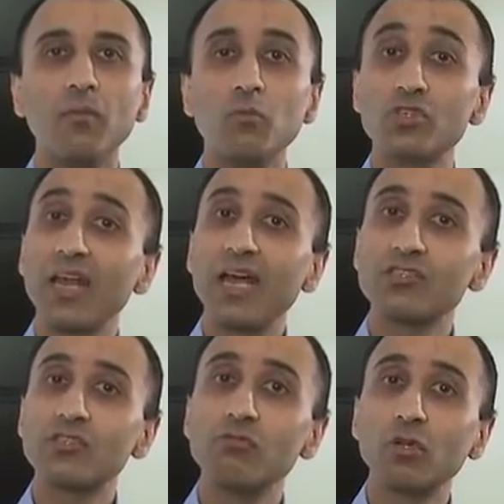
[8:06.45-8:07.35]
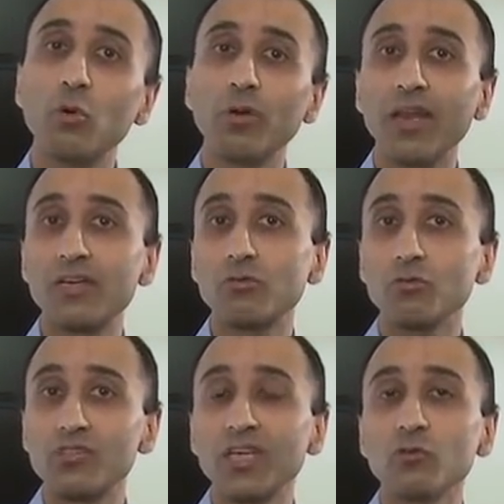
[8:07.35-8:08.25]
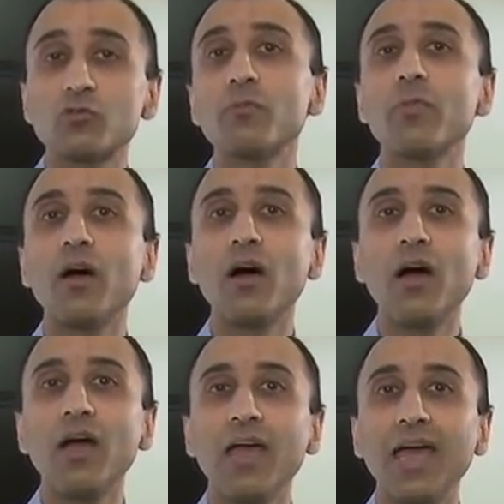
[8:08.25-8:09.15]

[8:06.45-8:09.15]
which allows us to record electrical signals from the heart